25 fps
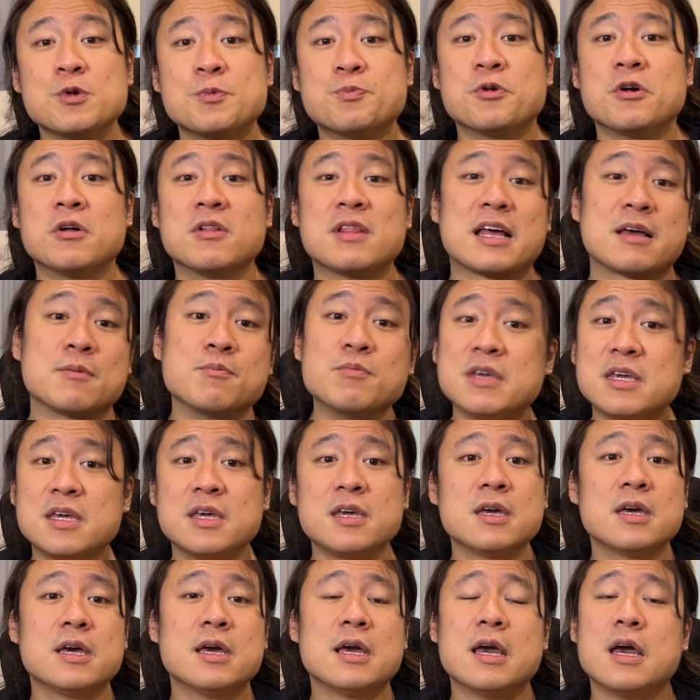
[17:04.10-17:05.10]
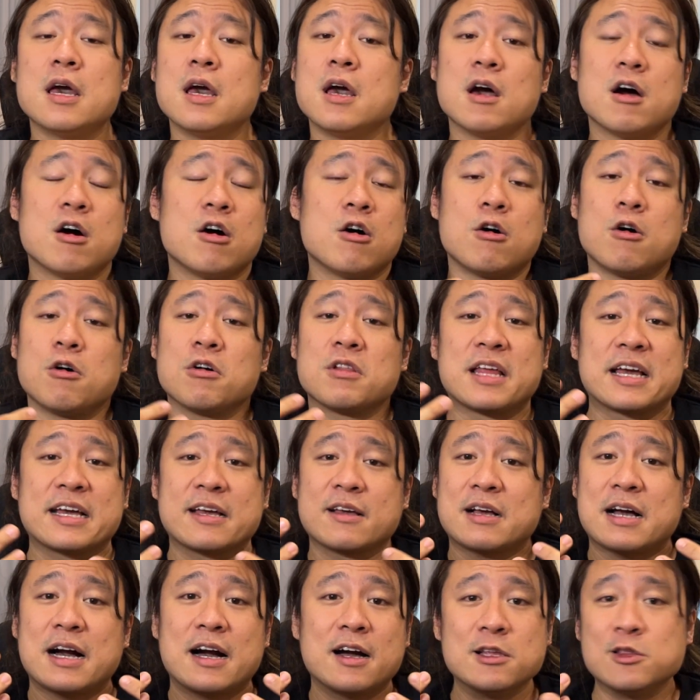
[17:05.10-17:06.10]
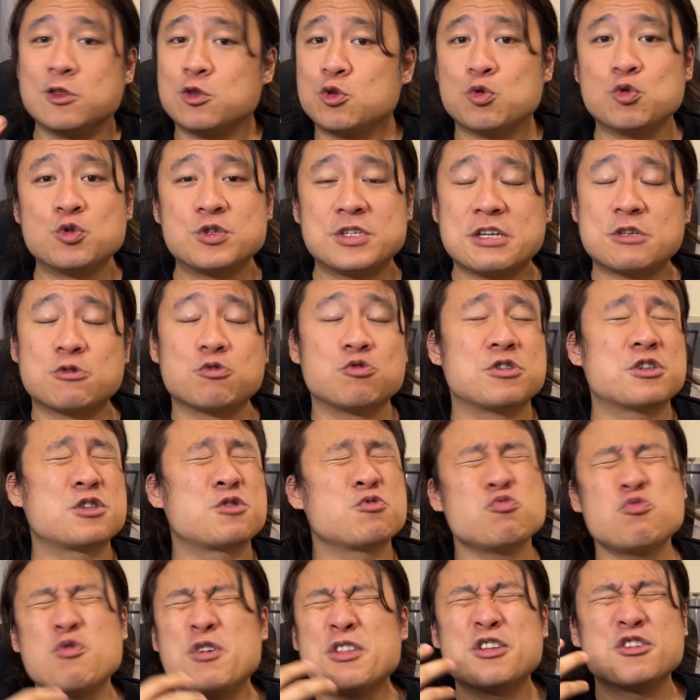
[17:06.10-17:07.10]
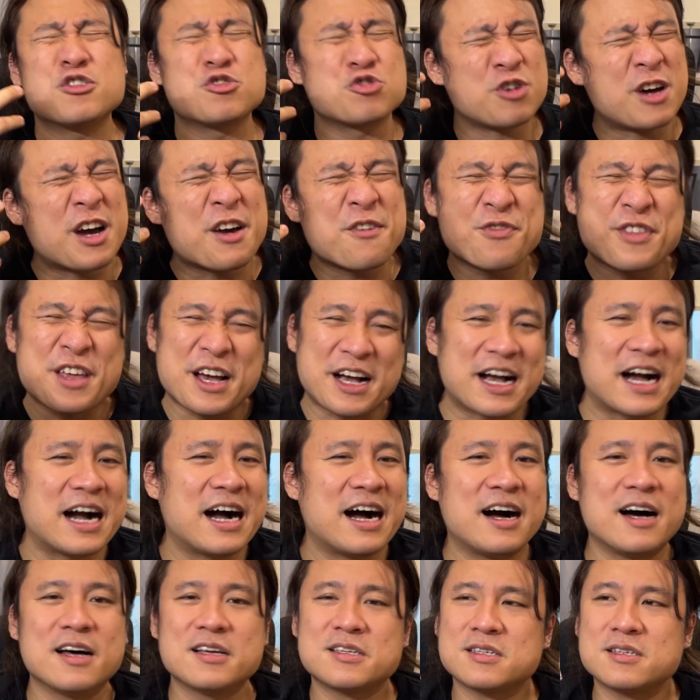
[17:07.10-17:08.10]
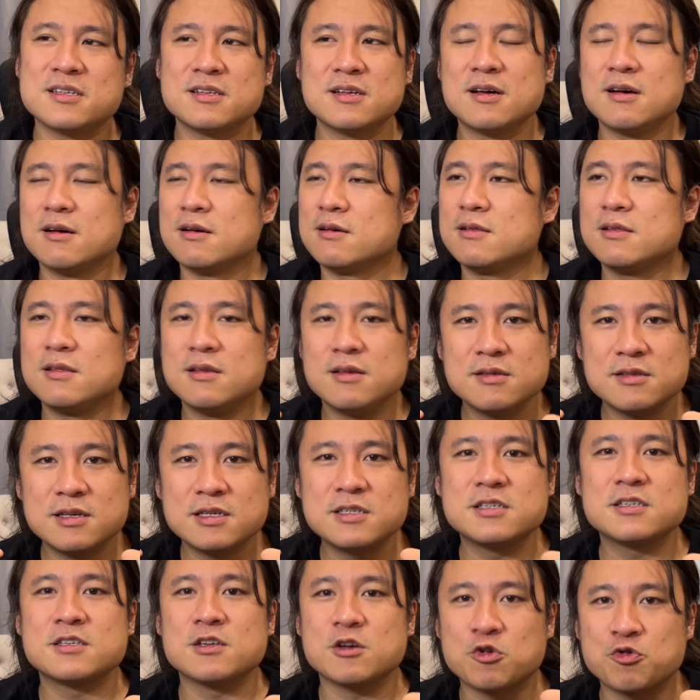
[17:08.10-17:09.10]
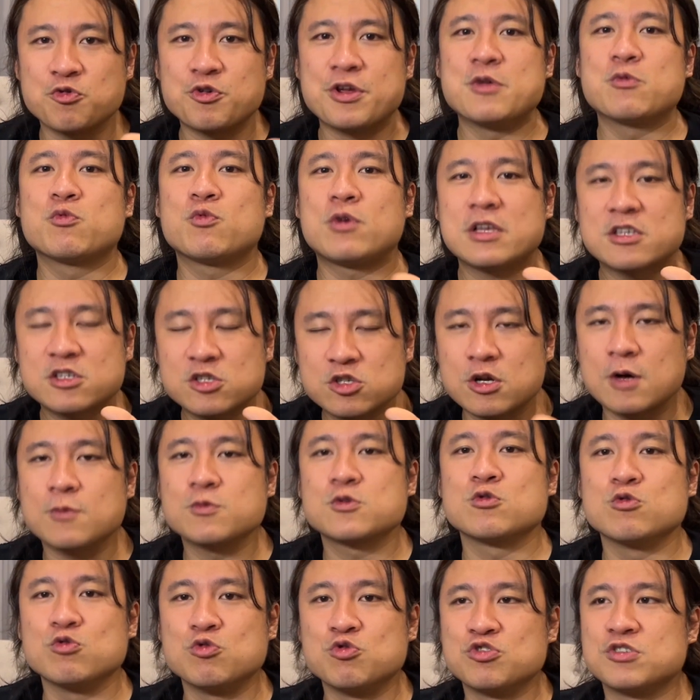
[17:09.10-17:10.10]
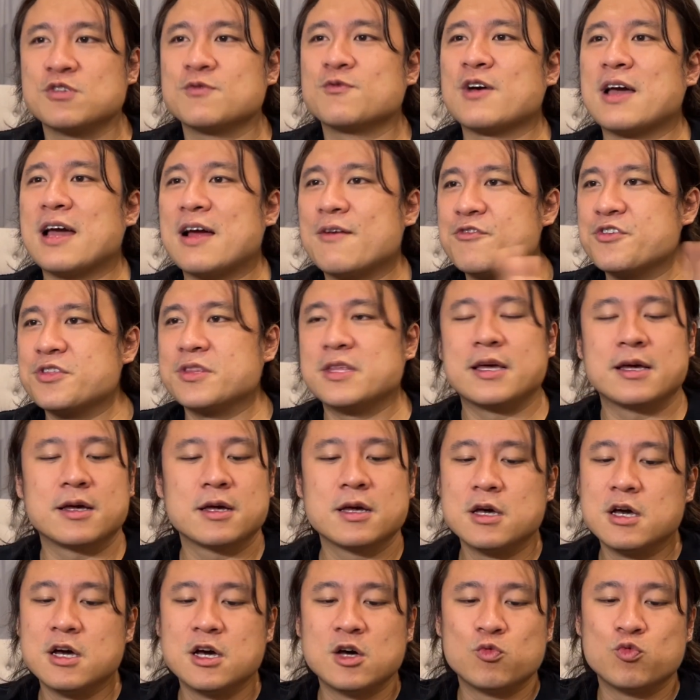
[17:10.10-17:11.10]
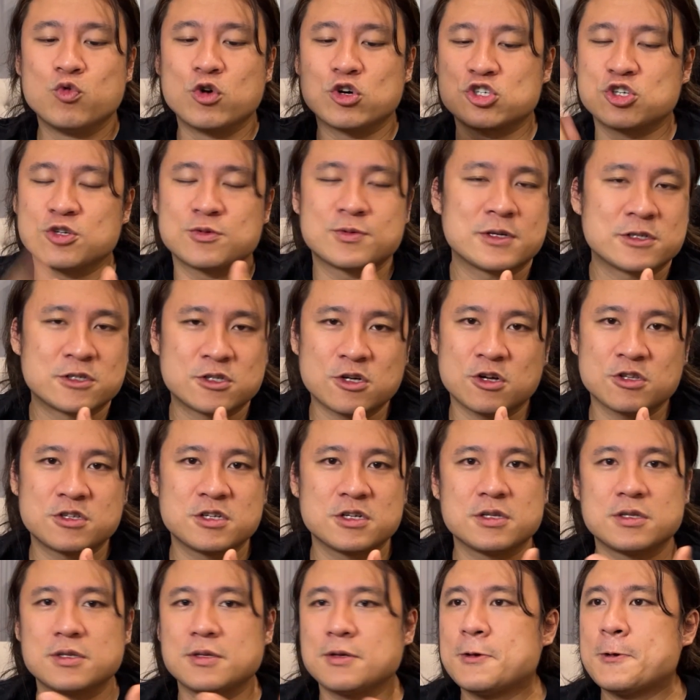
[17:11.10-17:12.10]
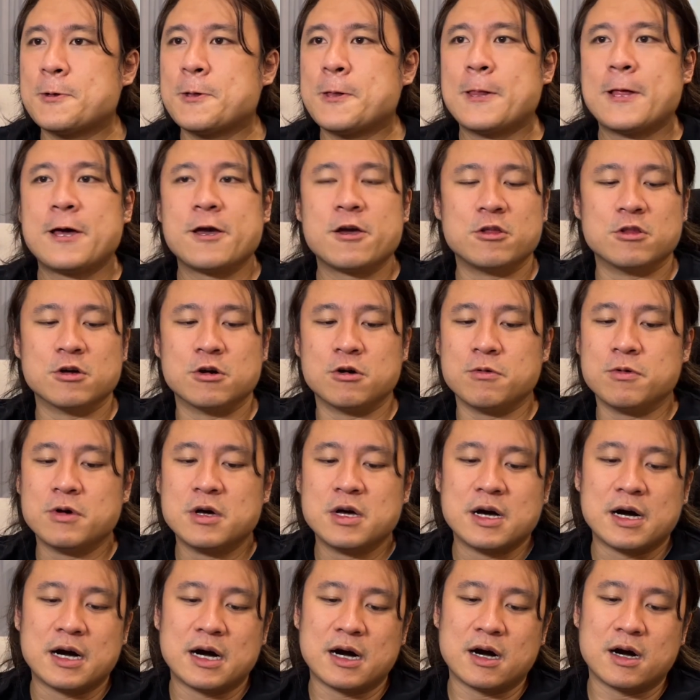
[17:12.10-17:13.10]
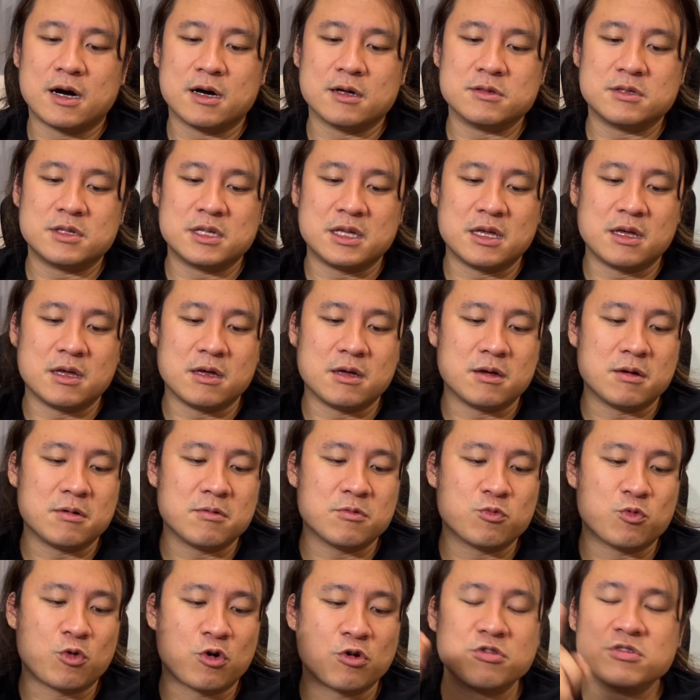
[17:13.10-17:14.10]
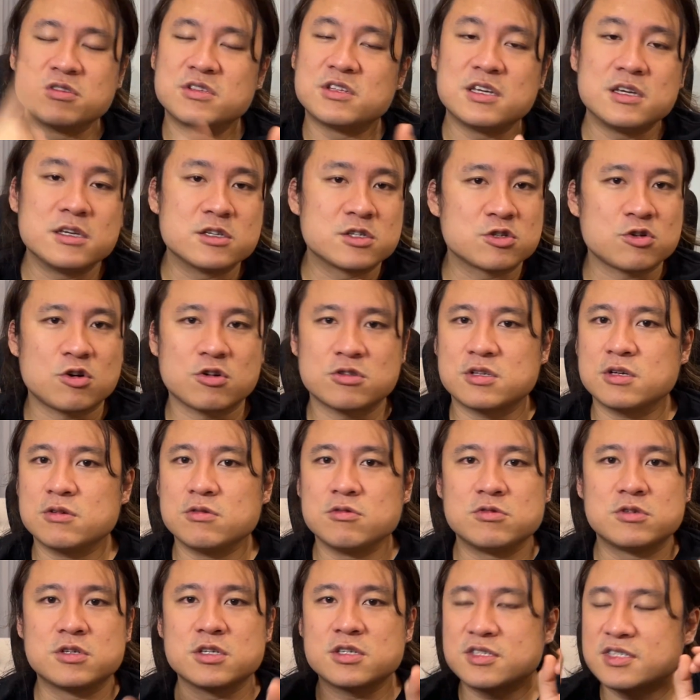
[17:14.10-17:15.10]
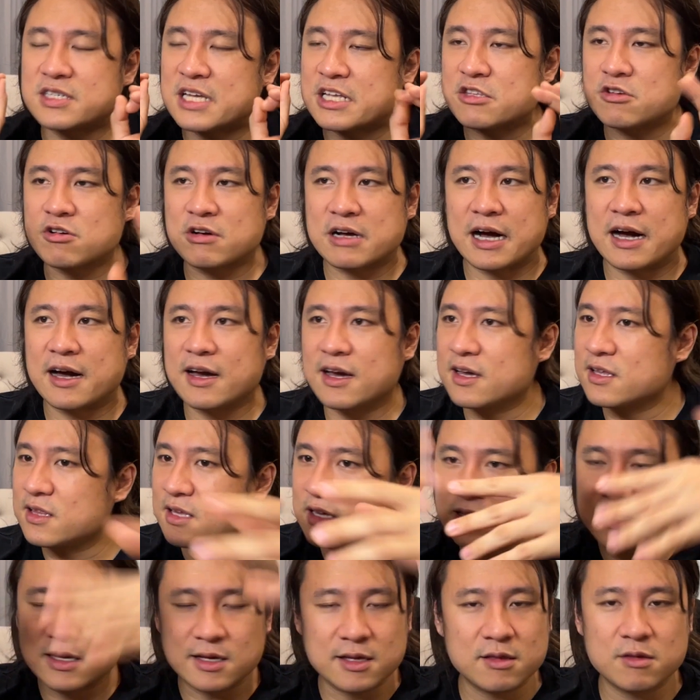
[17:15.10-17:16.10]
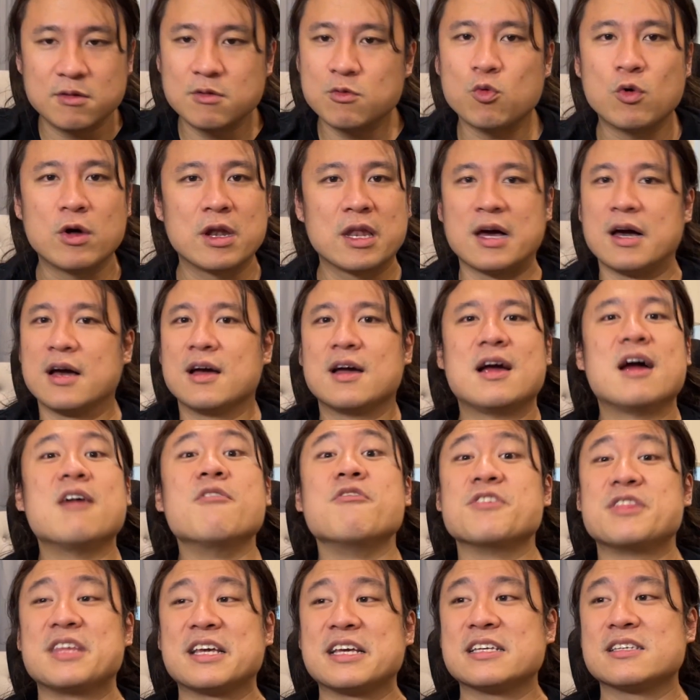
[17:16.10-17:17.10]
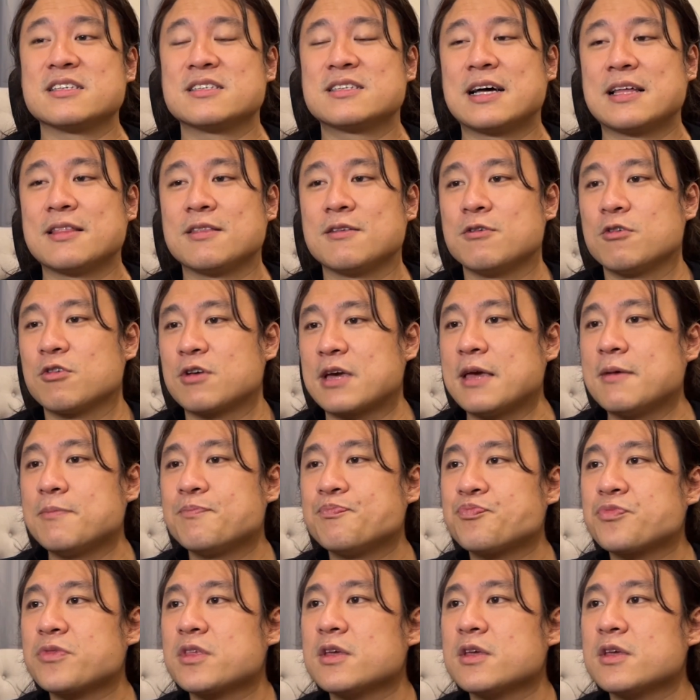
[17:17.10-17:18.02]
people like me, or like car enthusiasts who just want to drive their cars, this is a great one-stop solution for everything. Workshops are sorted, the warranty is sorted. You just send your car in and then voila, everything is done, okay?